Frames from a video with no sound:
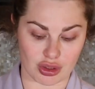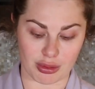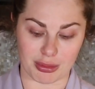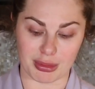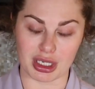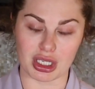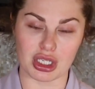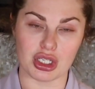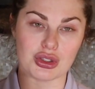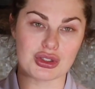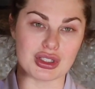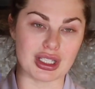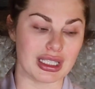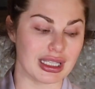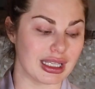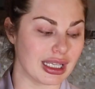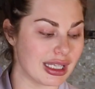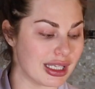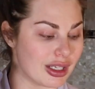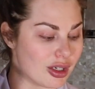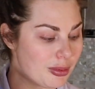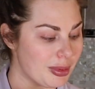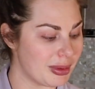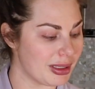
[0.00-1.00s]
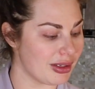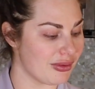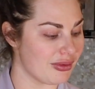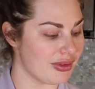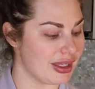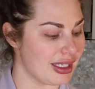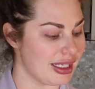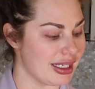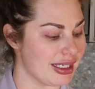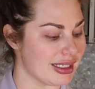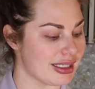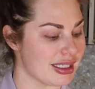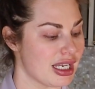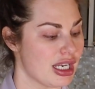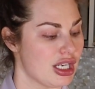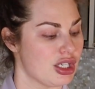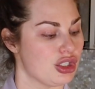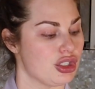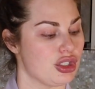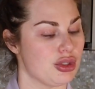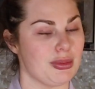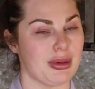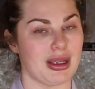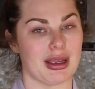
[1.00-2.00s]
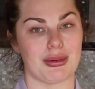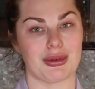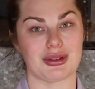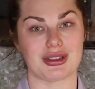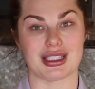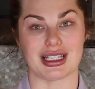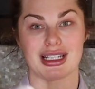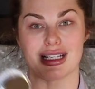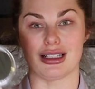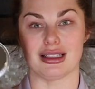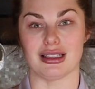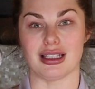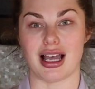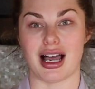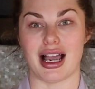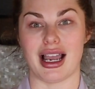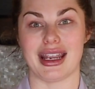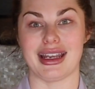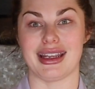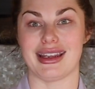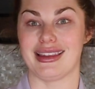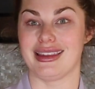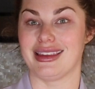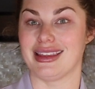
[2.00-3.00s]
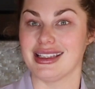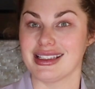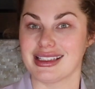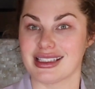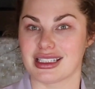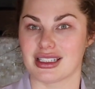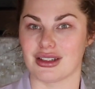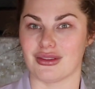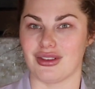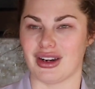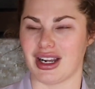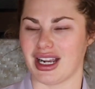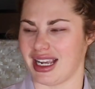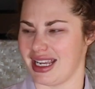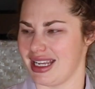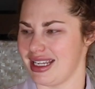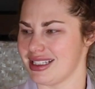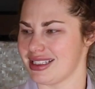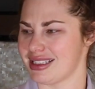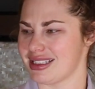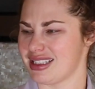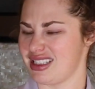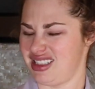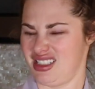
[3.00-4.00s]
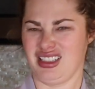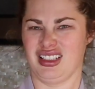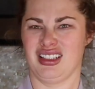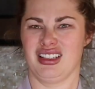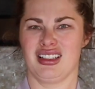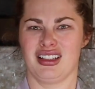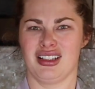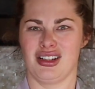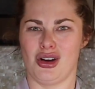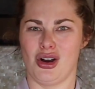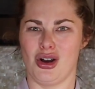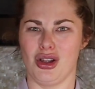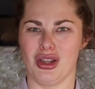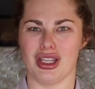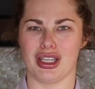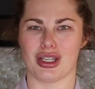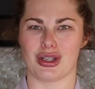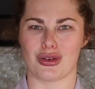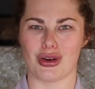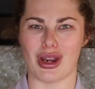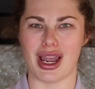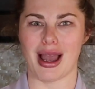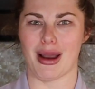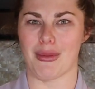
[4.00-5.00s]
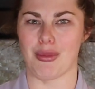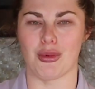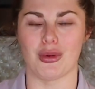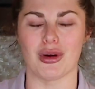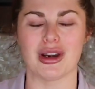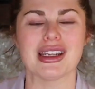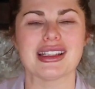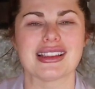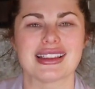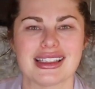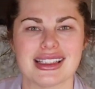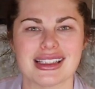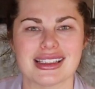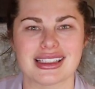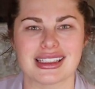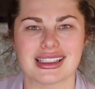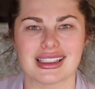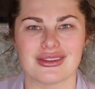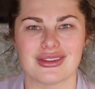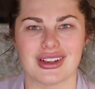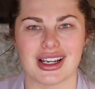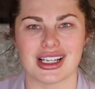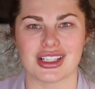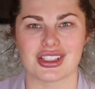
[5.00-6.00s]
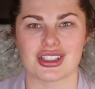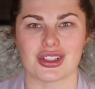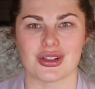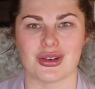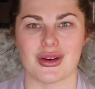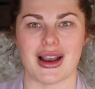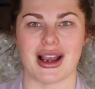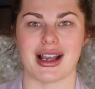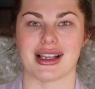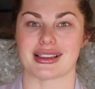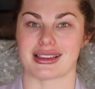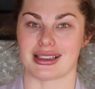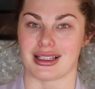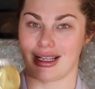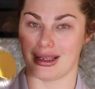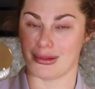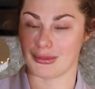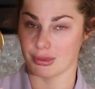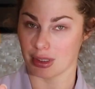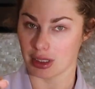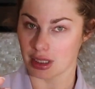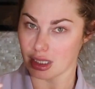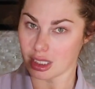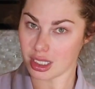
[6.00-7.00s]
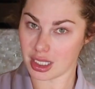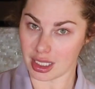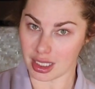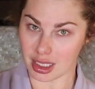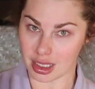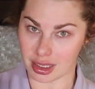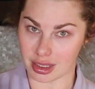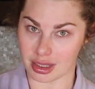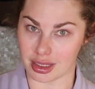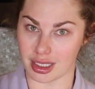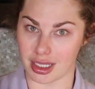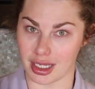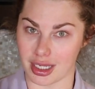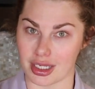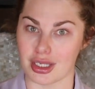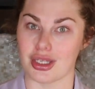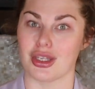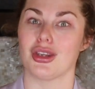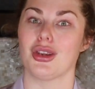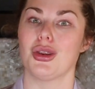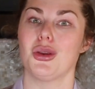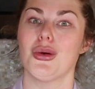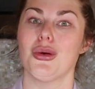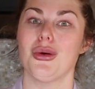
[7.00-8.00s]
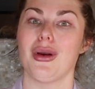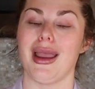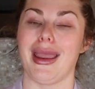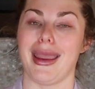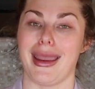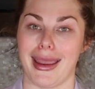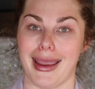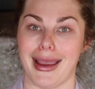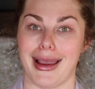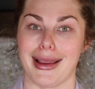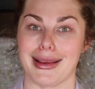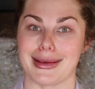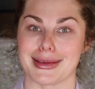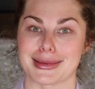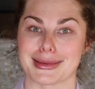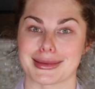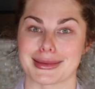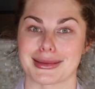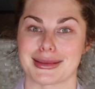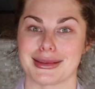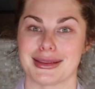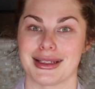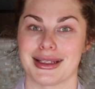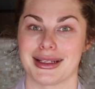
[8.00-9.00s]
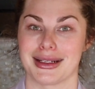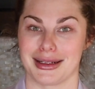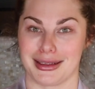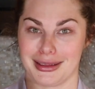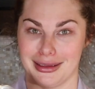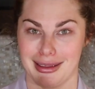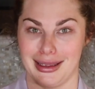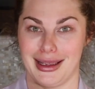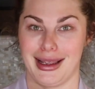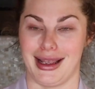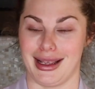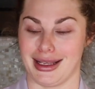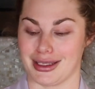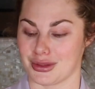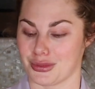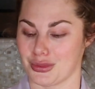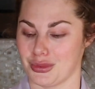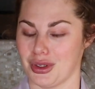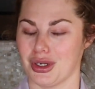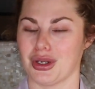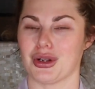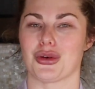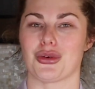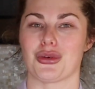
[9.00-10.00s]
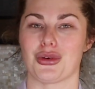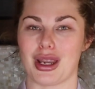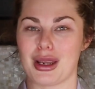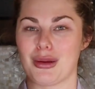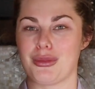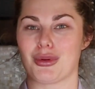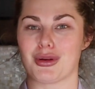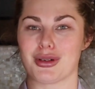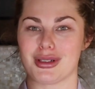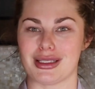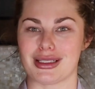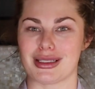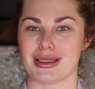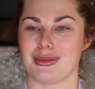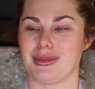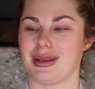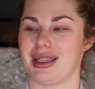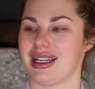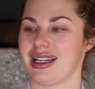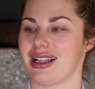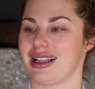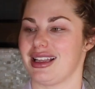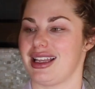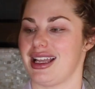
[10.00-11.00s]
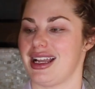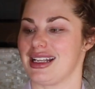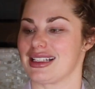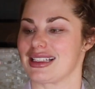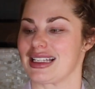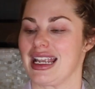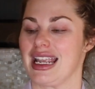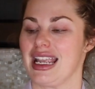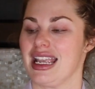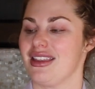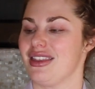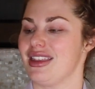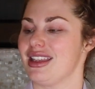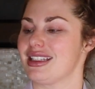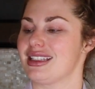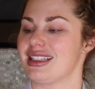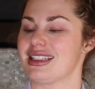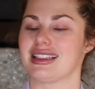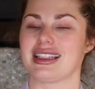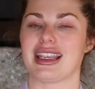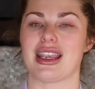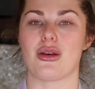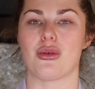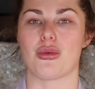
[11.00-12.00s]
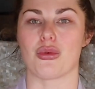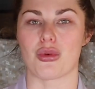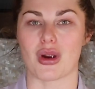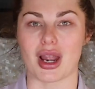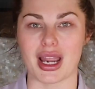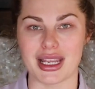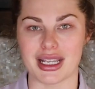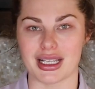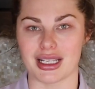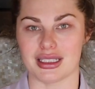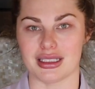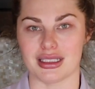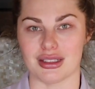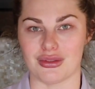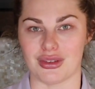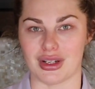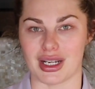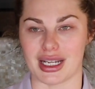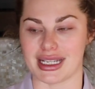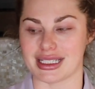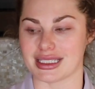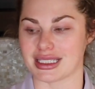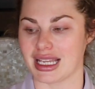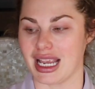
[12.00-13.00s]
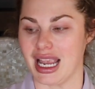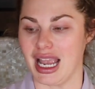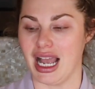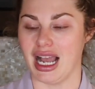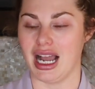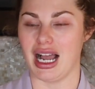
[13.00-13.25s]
So I'm going to use a little bit of this to be able to glide this device. Holy crap, what is this device, you ask? I'm glad that you asked, class. What a great participating class. This is a RIKA device.